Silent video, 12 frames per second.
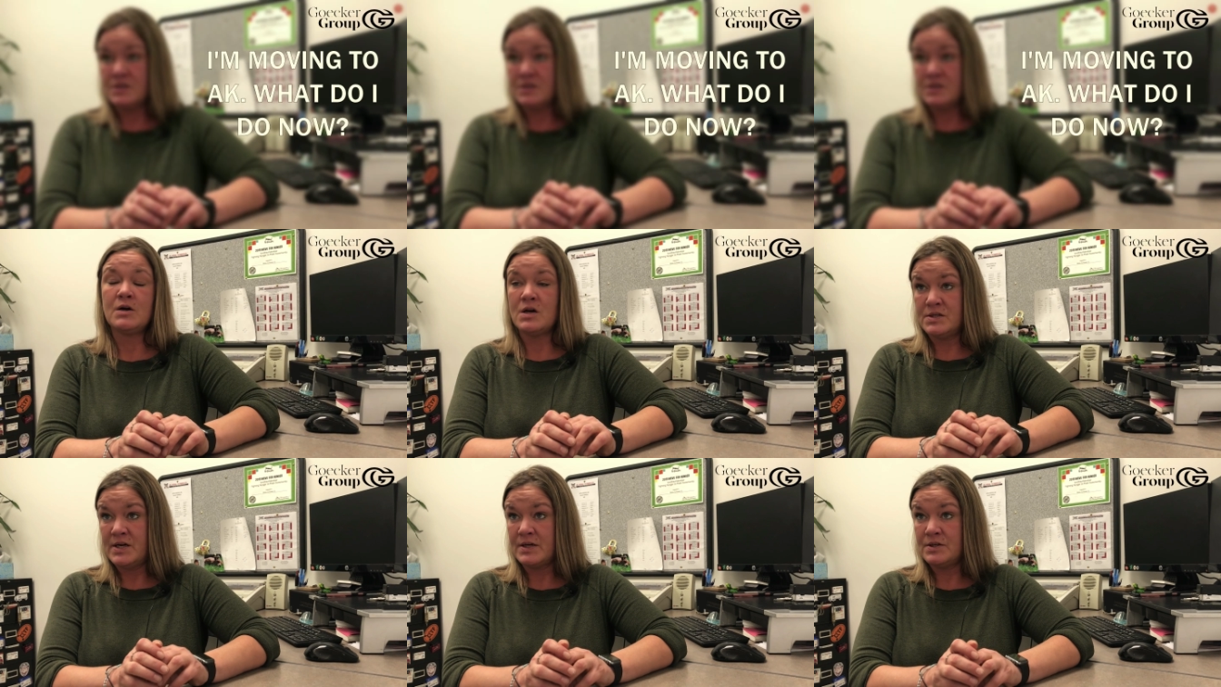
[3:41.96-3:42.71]
And
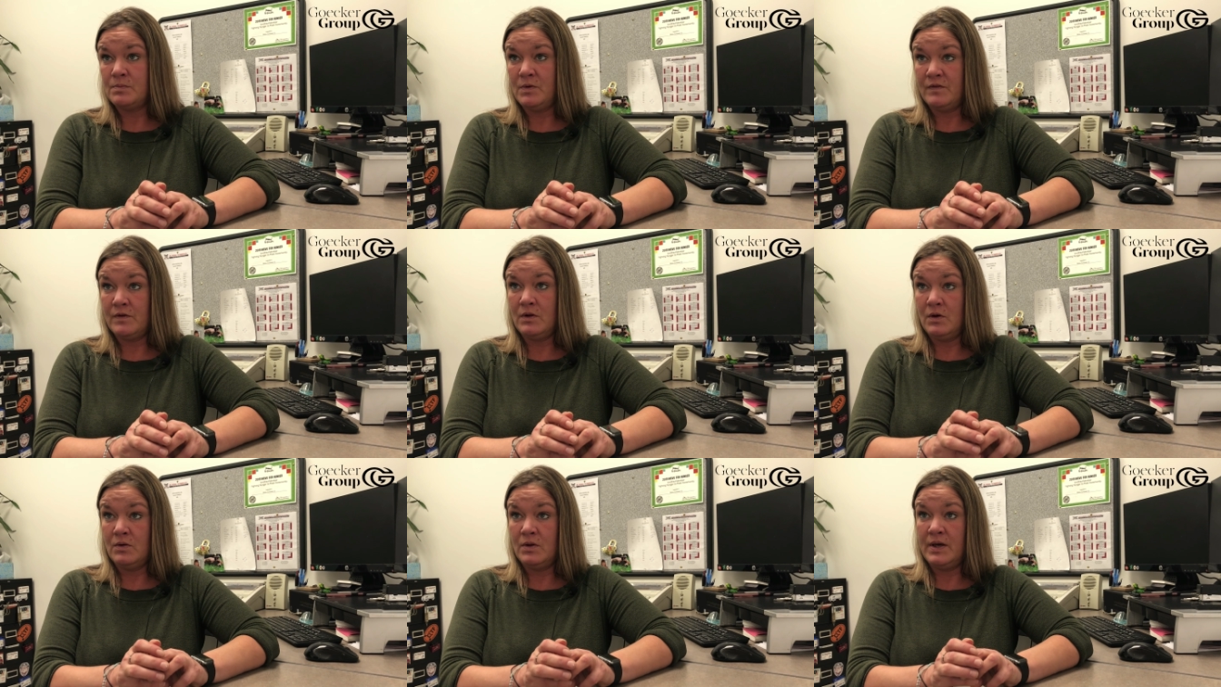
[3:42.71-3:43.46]
contact a mover
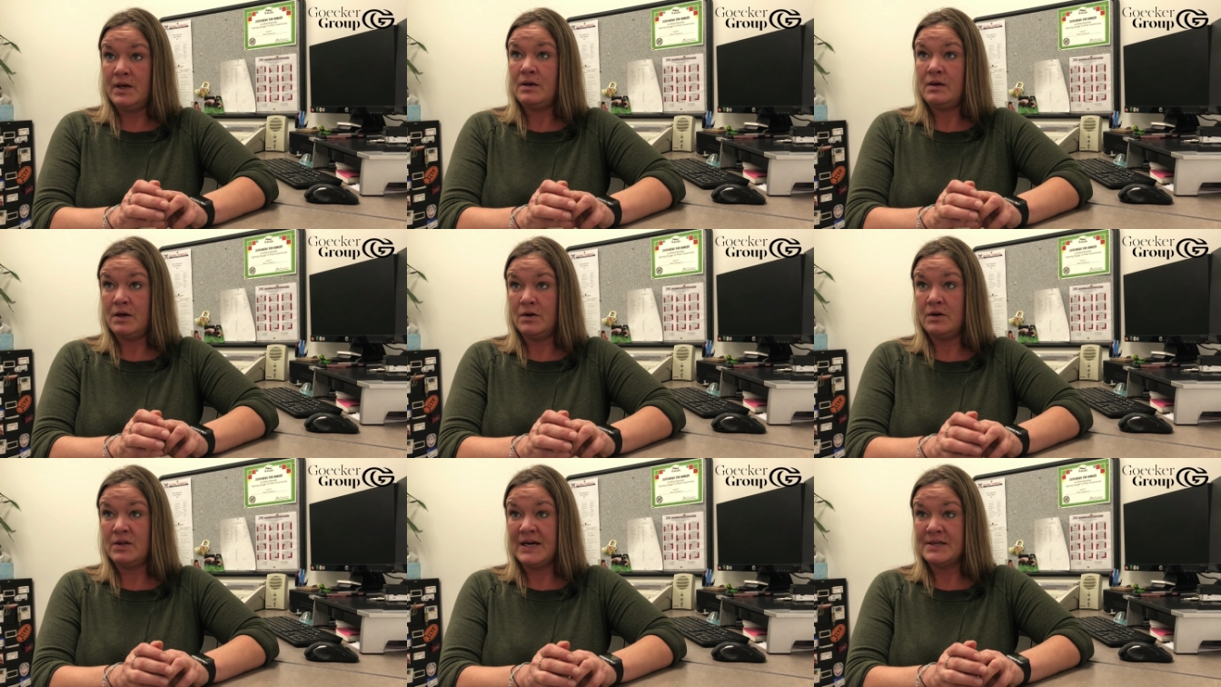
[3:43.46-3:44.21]
locally here
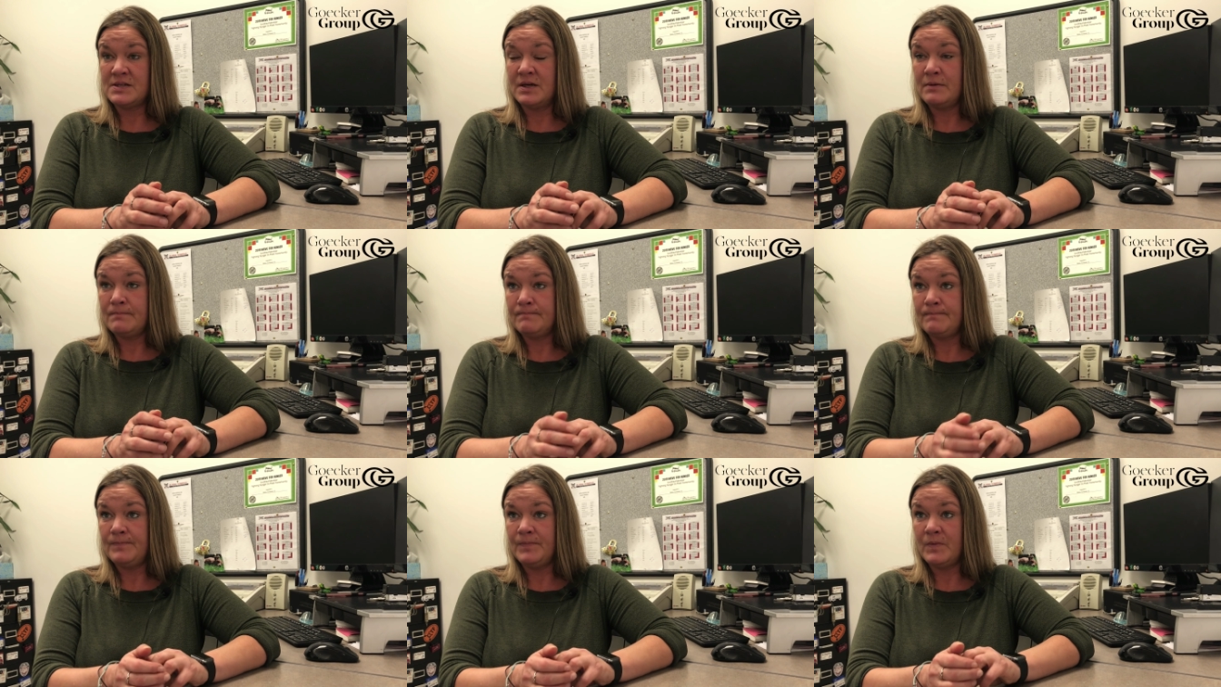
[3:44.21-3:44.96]
in Alaska,
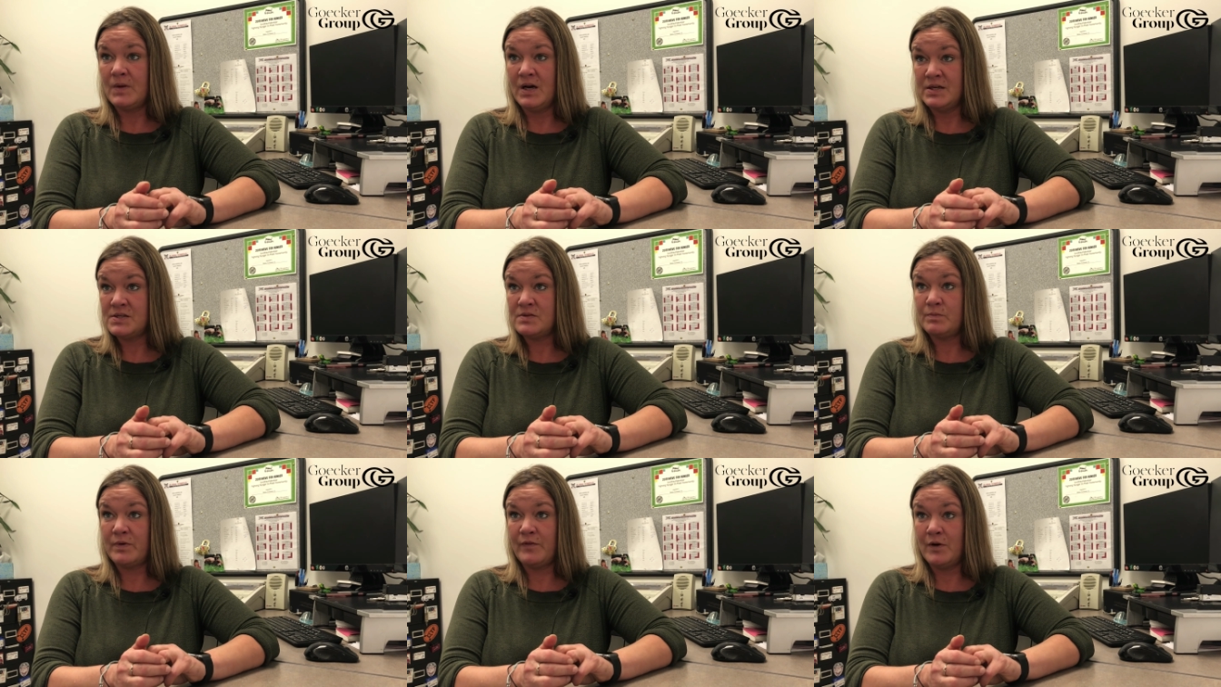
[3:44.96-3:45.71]
us
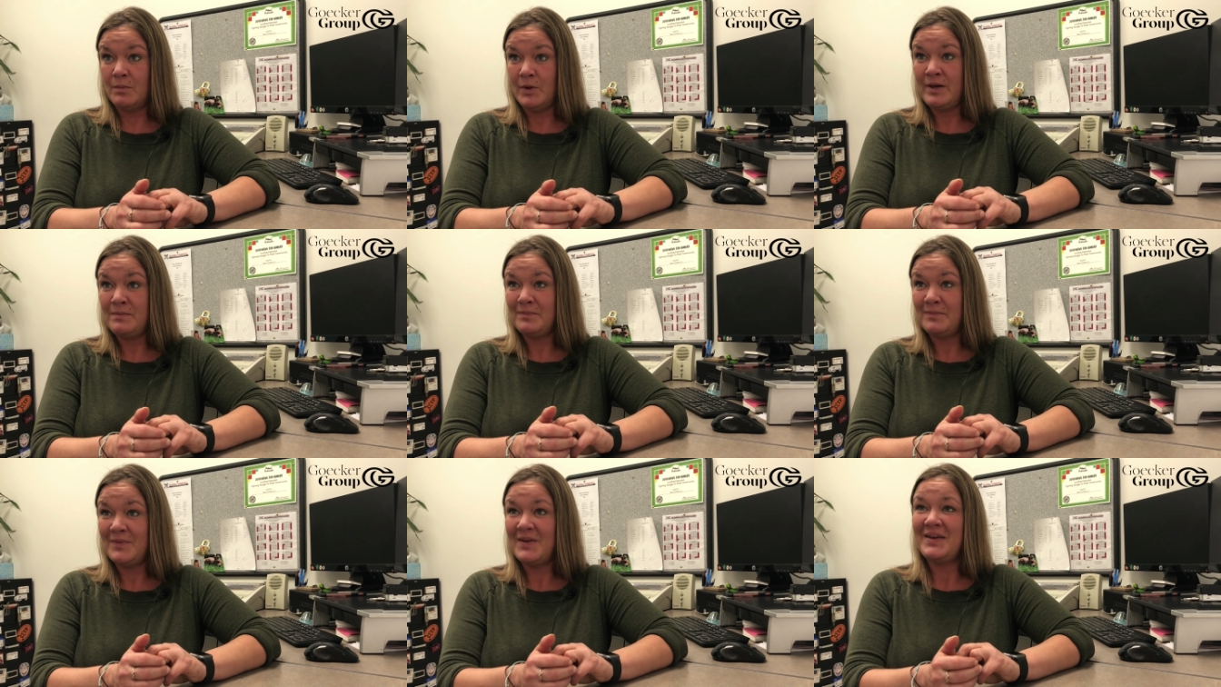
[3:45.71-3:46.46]
preferably,
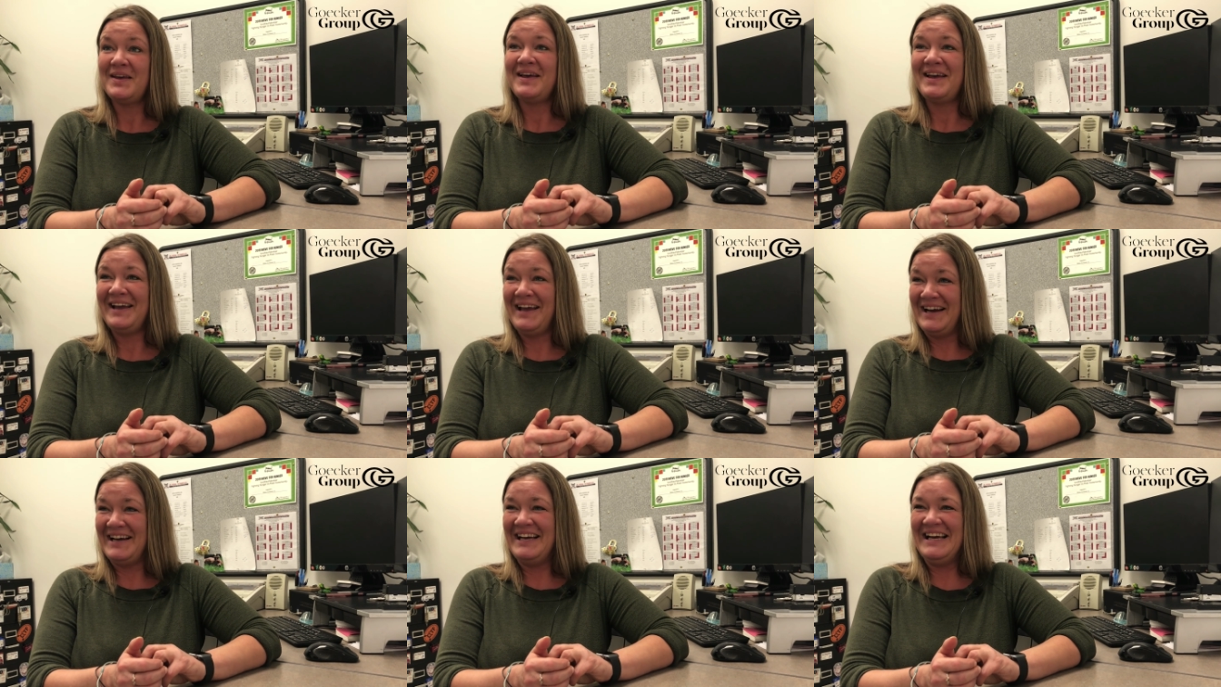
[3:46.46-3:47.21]

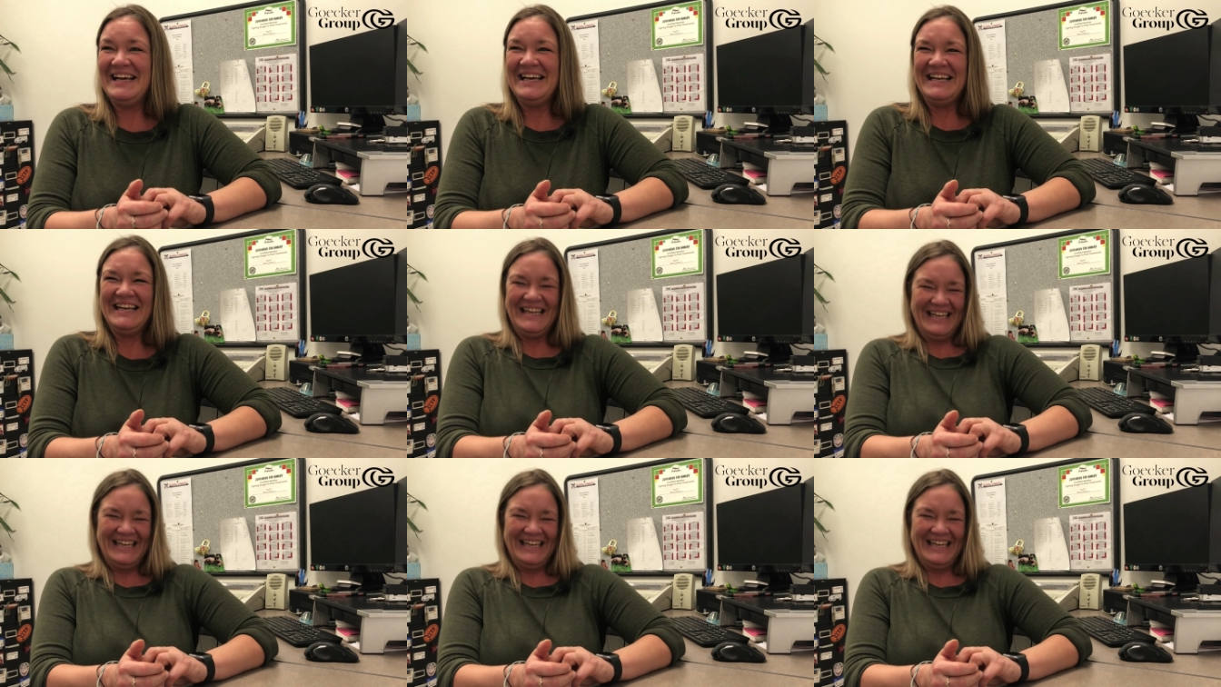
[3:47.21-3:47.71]
and